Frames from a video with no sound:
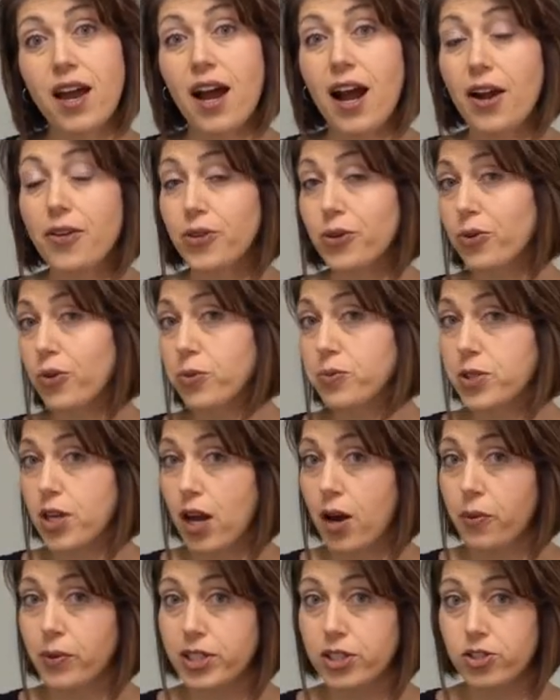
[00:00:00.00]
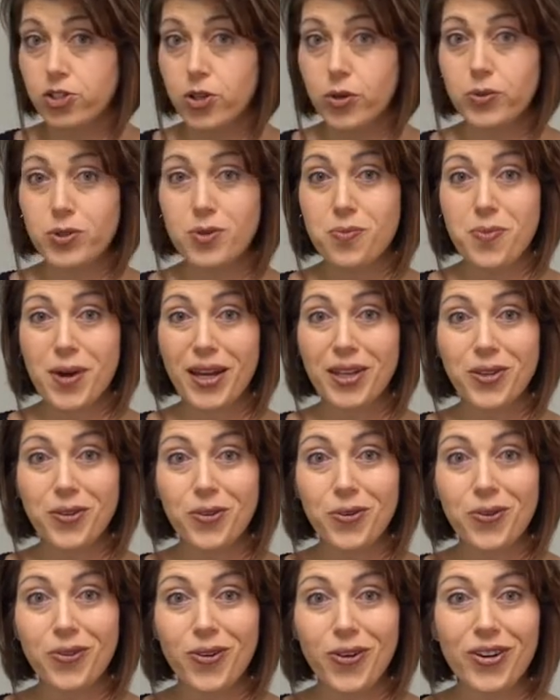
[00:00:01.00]
Are the groups always chosen by
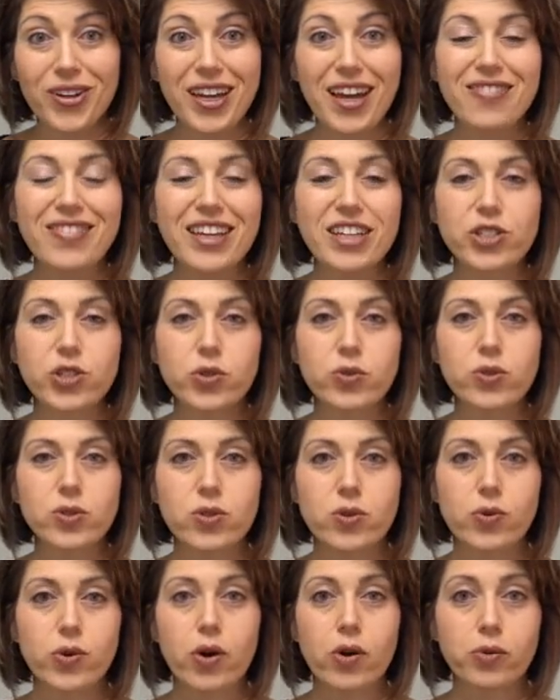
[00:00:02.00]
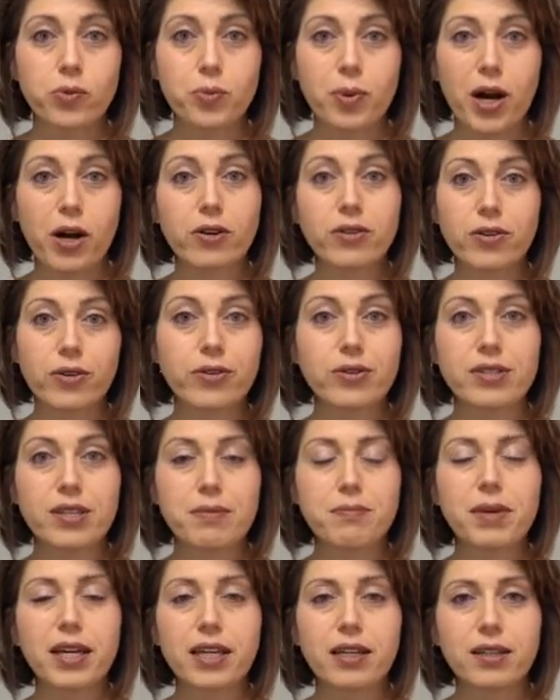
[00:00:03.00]
you, or can they choose their own partners
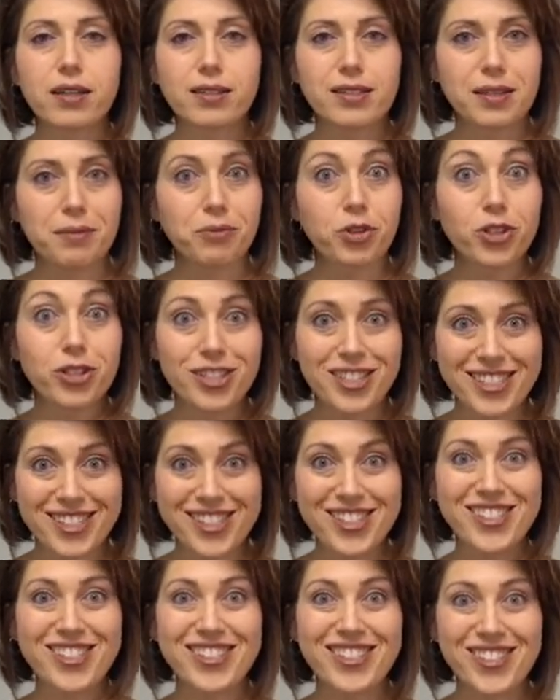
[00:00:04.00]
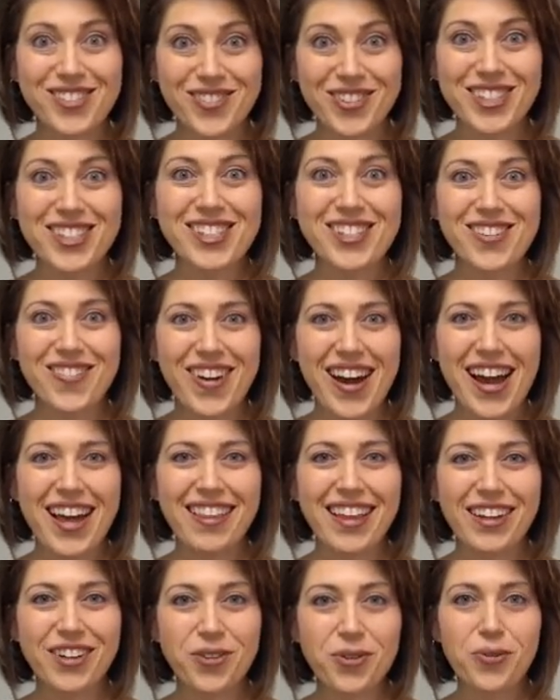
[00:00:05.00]
and make some good decisions once in a while
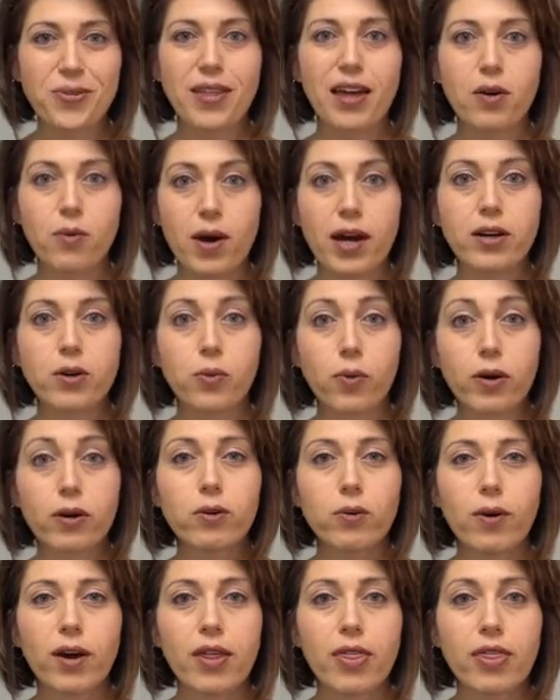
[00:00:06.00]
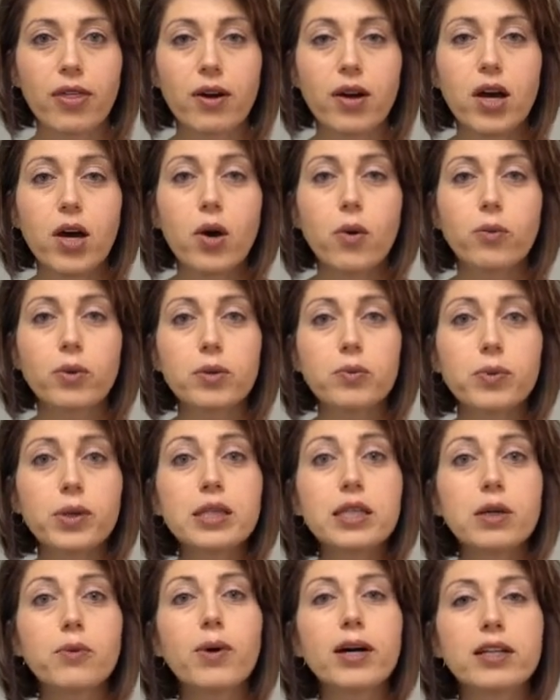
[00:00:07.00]
on who they want to work with? We
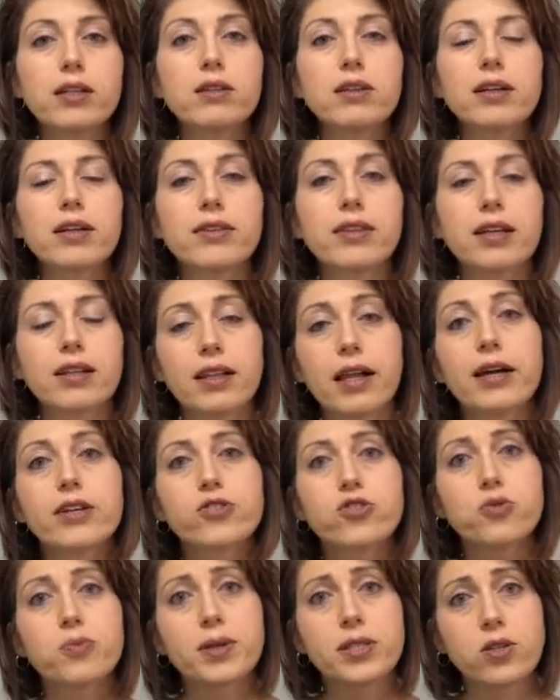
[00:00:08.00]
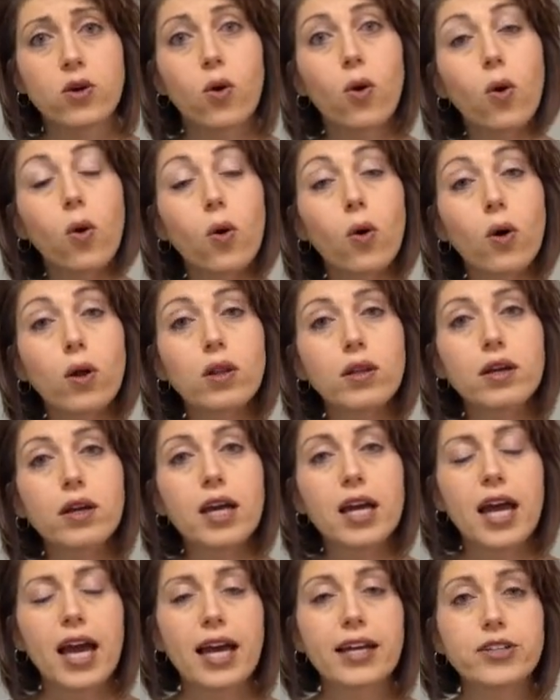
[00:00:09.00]
really want to look at the classroom as a whole
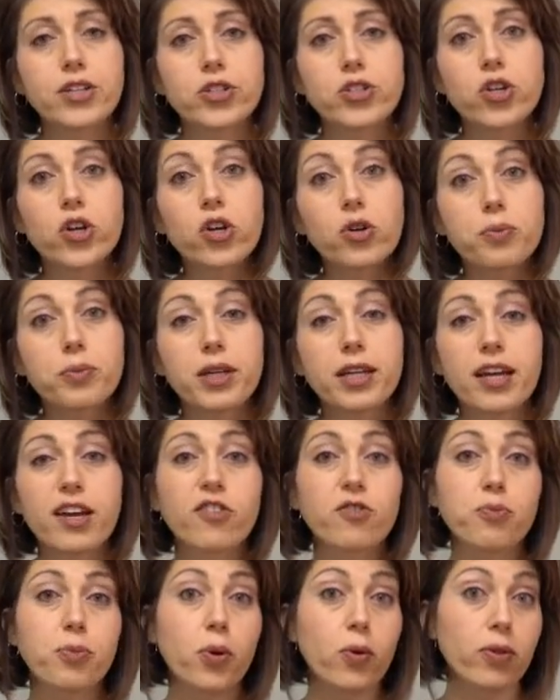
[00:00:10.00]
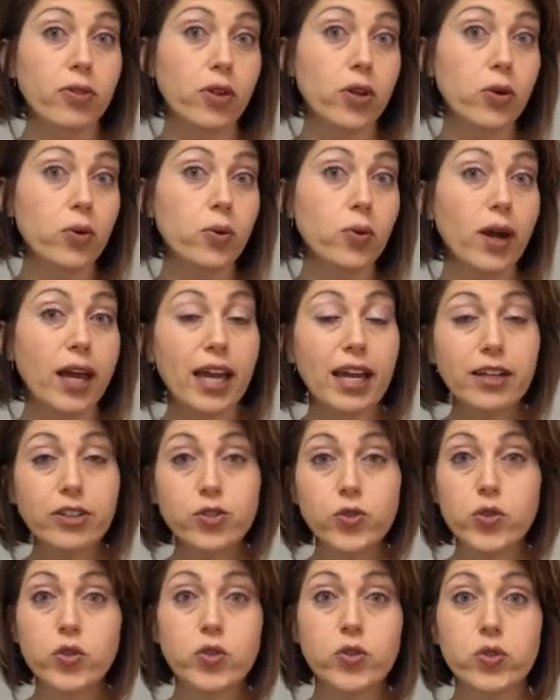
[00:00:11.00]
and determine if both you and
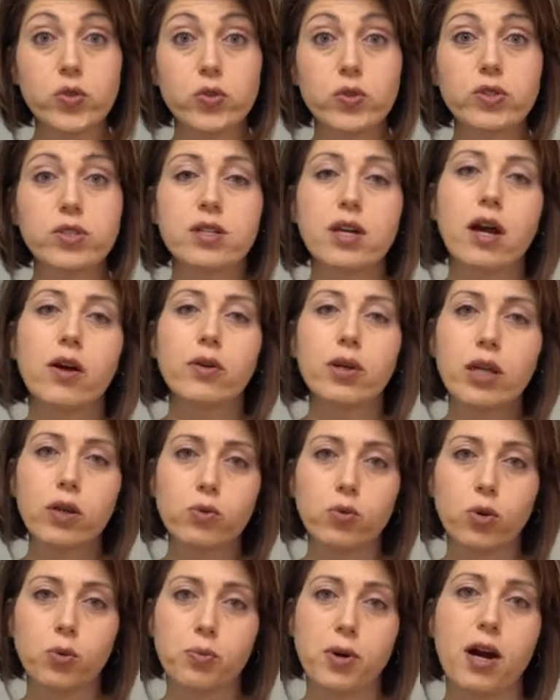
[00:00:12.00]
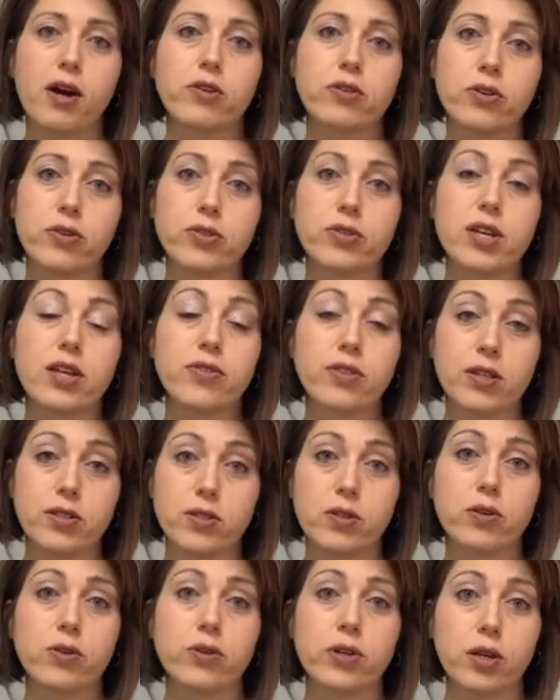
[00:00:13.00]
your students are equal partners in
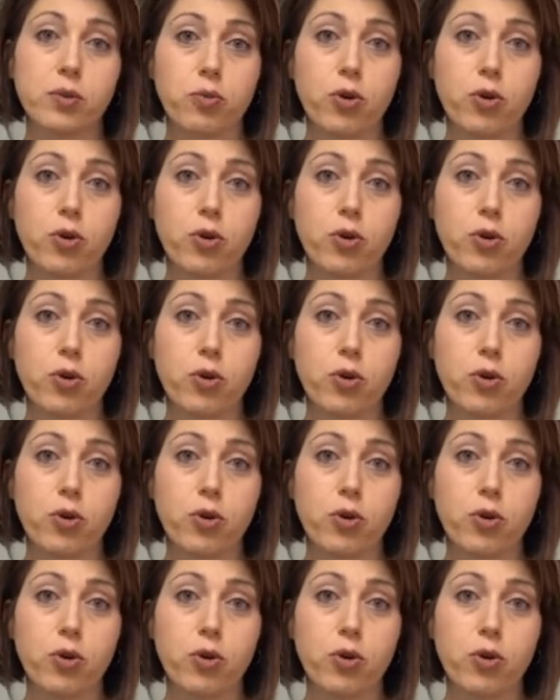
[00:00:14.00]
this learning